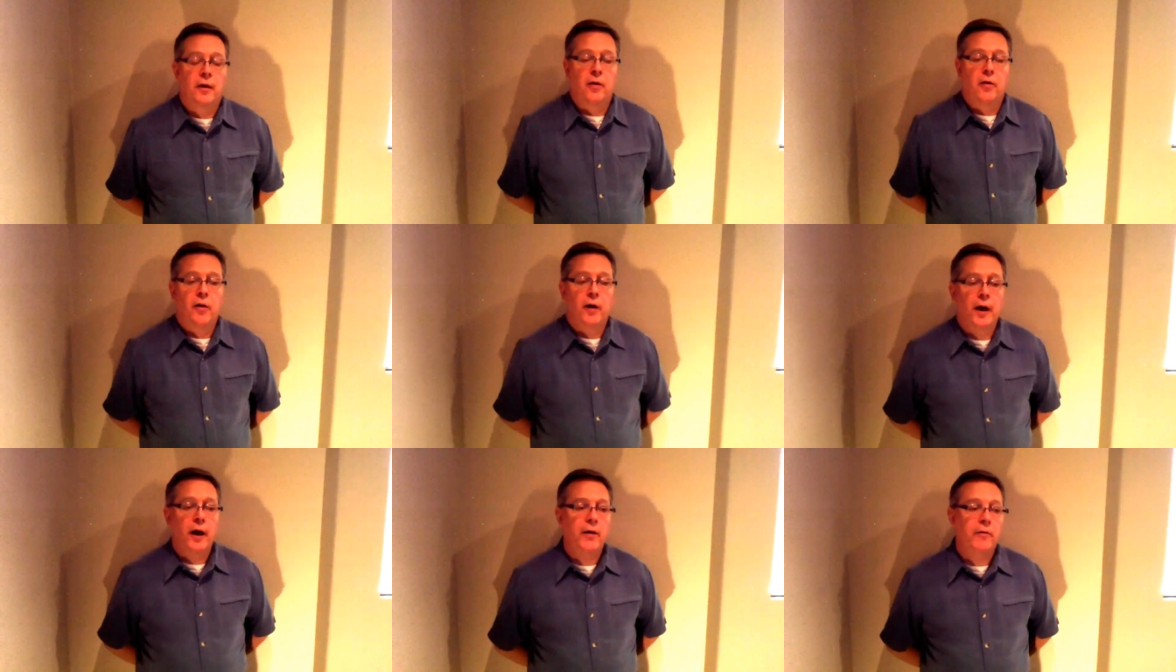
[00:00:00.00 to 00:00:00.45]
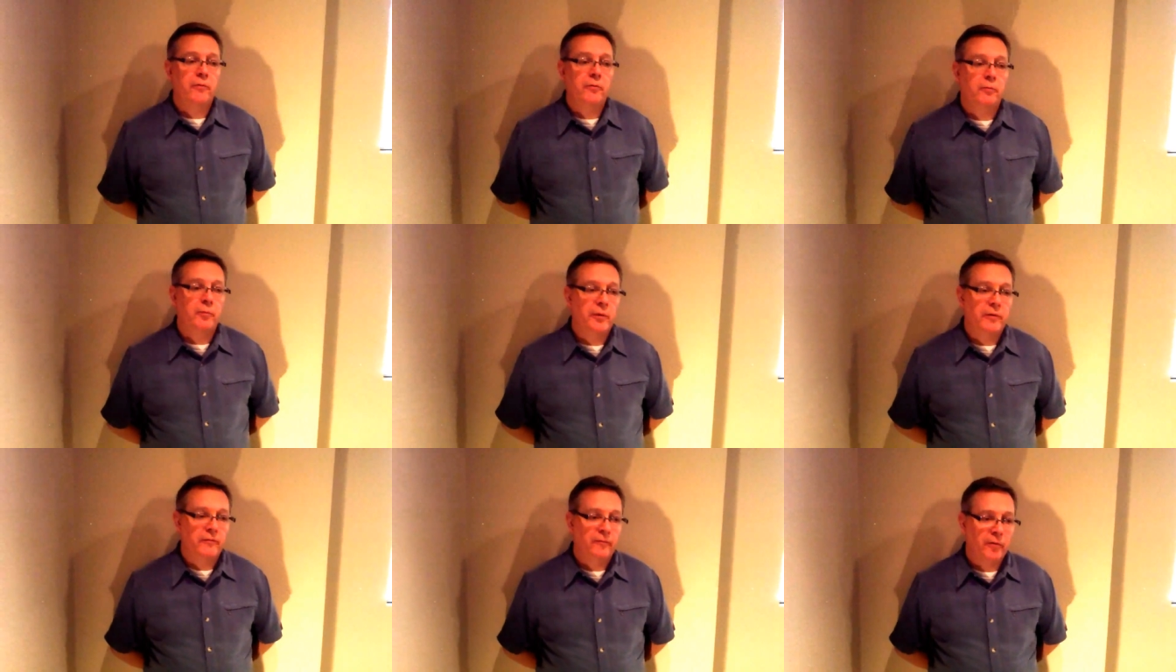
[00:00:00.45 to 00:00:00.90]
You know, I
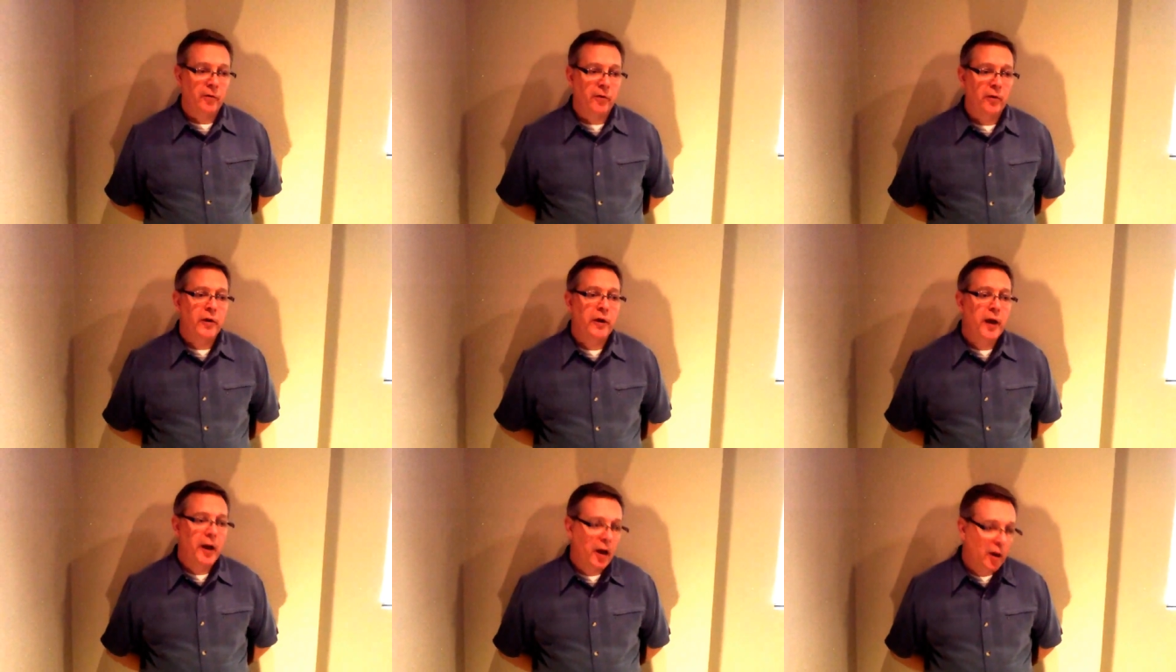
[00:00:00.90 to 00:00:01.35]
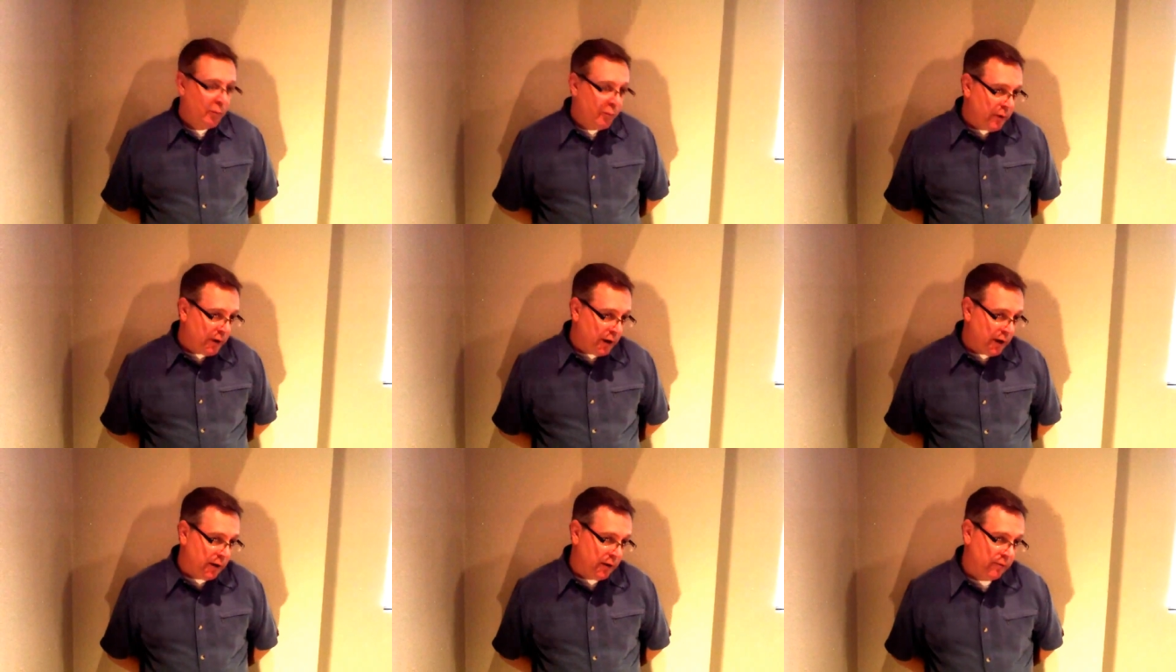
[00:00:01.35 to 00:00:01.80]
would be very
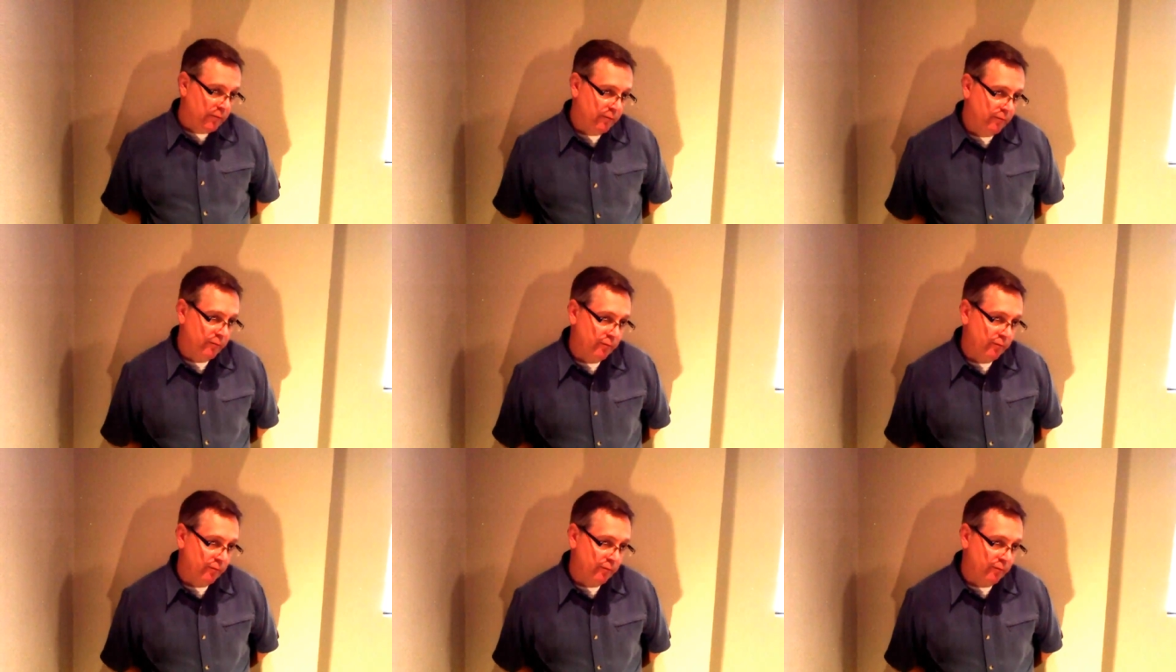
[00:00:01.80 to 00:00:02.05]
happy